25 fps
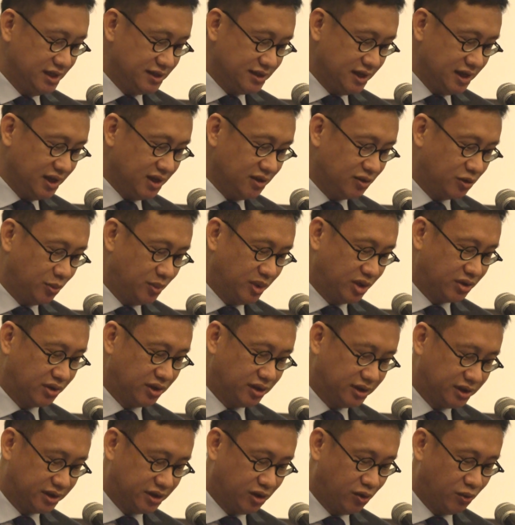easy to be
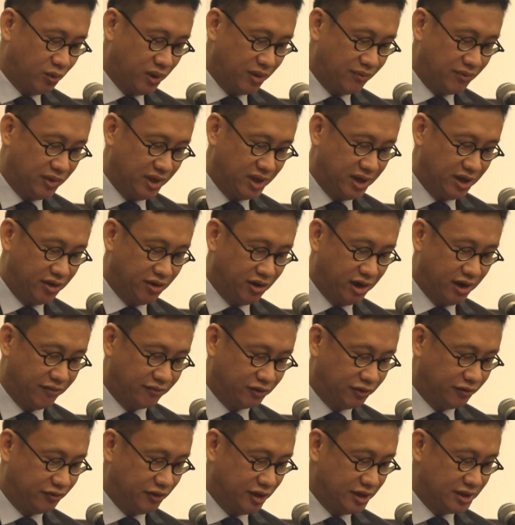critical when we did not
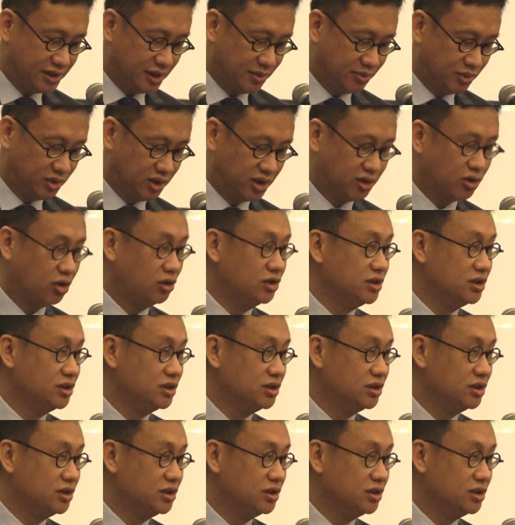have to face up to the